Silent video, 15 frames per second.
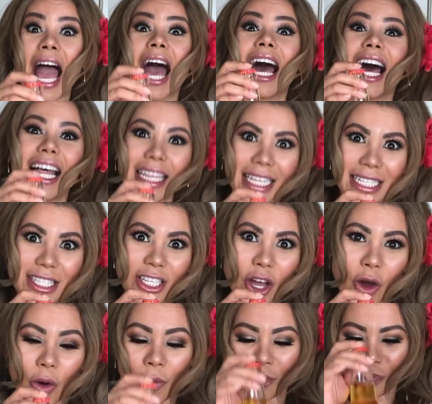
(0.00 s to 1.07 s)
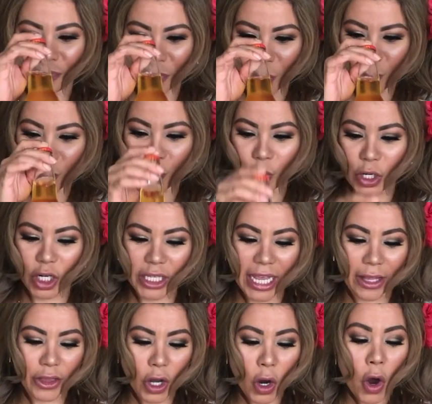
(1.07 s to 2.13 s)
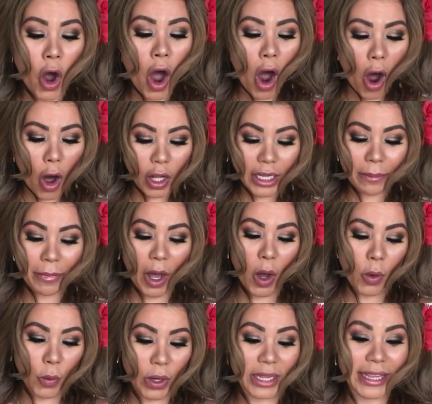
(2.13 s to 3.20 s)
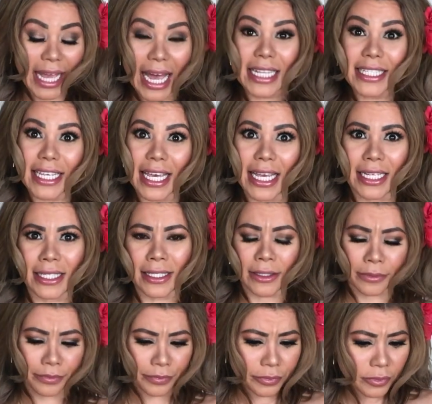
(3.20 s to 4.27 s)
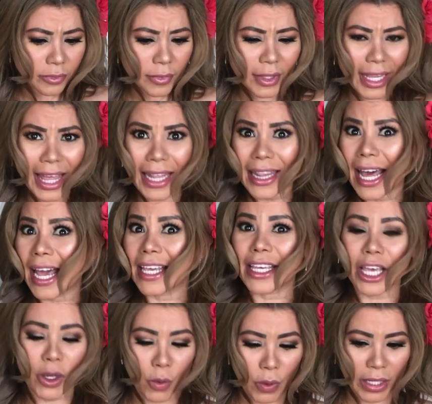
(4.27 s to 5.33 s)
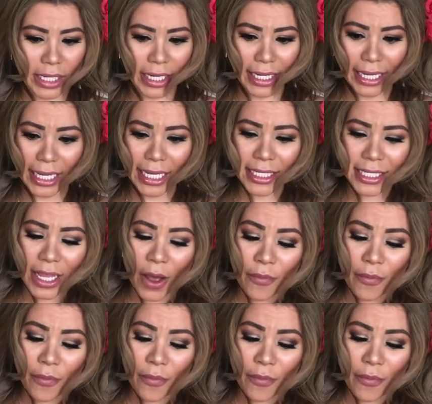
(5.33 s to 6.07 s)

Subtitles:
Jalisco. We're gonna know all about what that tastes like and what it is.